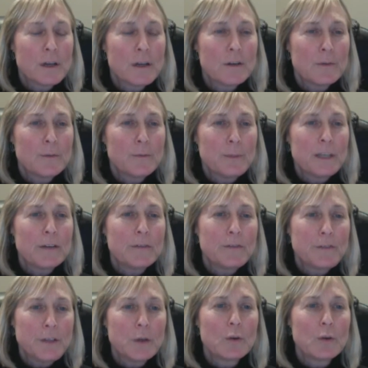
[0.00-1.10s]
being
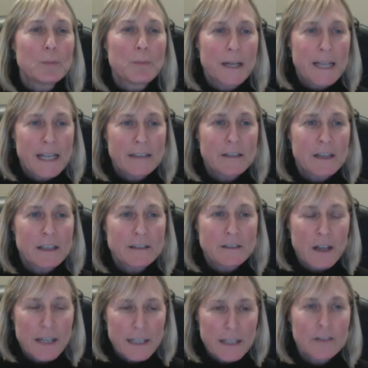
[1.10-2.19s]
fueled by
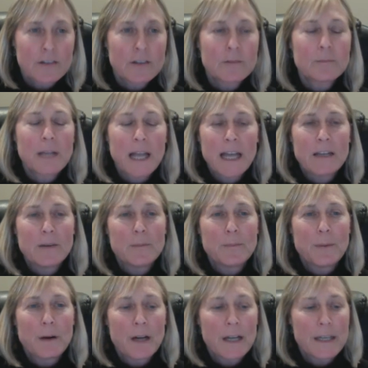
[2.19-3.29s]
anti-Zionism and
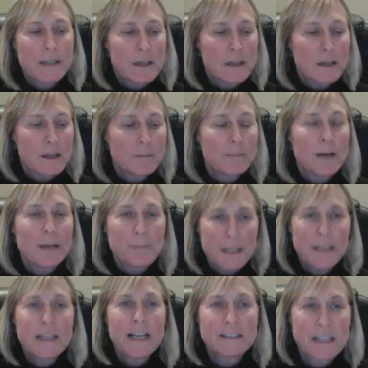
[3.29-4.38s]
by
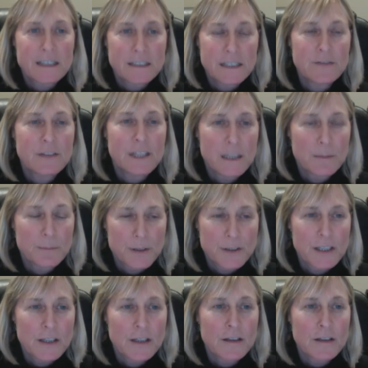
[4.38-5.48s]
BDS activity in
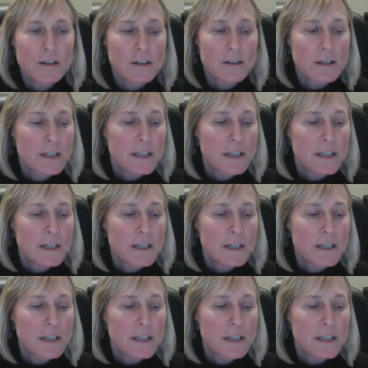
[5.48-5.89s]
particular,